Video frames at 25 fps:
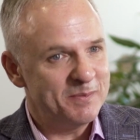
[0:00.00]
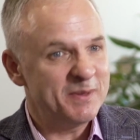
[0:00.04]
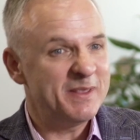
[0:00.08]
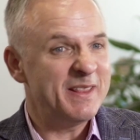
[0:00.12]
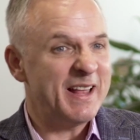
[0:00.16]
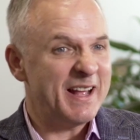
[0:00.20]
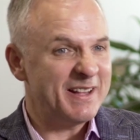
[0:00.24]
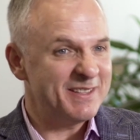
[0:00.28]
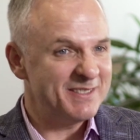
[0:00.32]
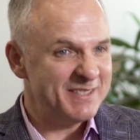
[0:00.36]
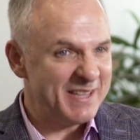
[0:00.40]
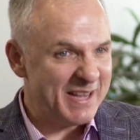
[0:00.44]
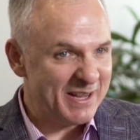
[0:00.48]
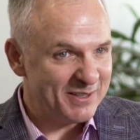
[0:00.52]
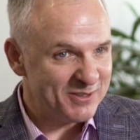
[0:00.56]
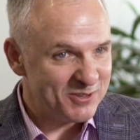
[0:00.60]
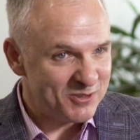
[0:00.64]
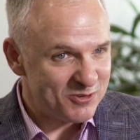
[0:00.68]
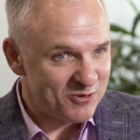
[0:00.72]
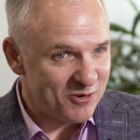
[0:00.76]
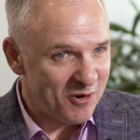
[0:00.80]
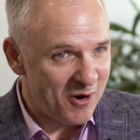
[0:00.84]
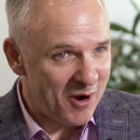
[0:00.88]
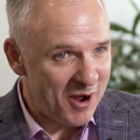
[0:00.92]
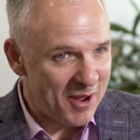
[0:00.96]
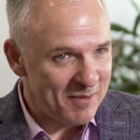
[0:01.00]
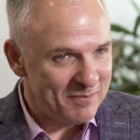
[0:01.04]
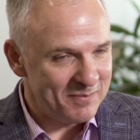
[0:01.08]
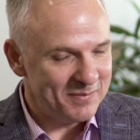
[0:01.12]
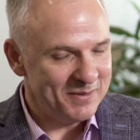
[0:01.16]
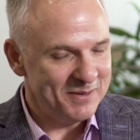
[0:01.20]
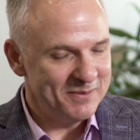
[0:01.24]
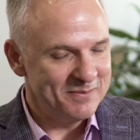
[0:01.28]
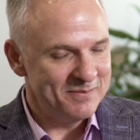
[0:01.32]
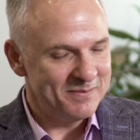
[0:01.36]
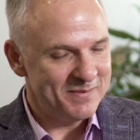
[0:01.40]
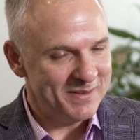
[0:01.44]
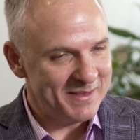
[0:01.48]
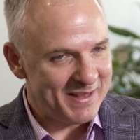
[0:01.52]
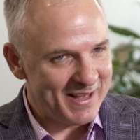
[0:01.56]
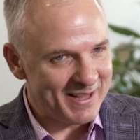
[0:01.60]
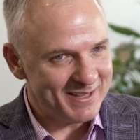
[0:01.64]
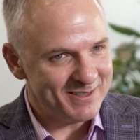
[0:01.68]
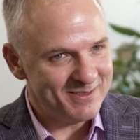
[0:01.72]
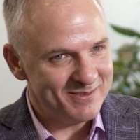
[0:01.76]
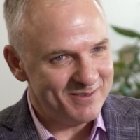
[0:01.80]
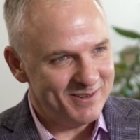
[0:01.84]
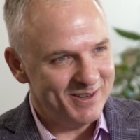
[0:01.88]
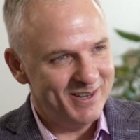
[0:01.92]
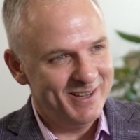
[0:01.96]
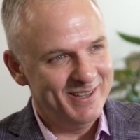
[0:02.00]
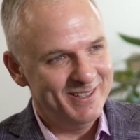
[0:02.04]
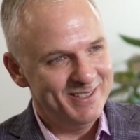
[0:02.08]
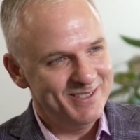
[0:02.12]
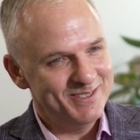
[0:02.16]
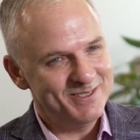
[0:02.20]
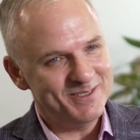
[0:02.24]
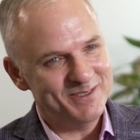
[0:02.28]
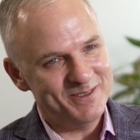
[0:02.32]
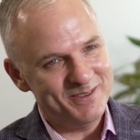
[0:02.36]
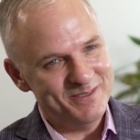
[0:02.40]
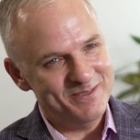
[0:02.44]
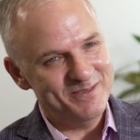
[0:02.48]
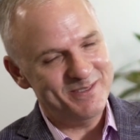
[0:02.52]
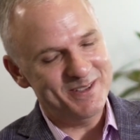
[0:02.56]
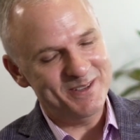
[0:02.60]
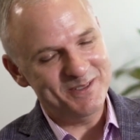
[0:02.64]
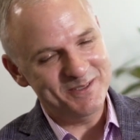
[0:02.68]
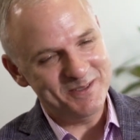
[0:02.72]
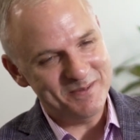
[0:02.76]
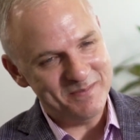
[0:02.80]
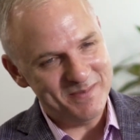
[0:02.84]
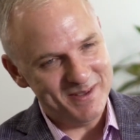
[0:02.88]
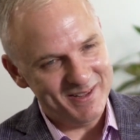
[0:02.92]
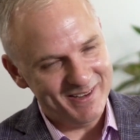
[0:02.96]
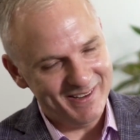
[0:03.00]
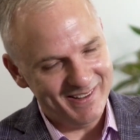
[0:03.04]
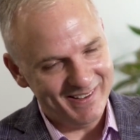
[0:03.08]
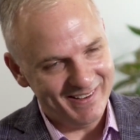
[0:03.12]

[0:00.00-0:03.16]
but that sounds trite, but that's what it sort of feels a bit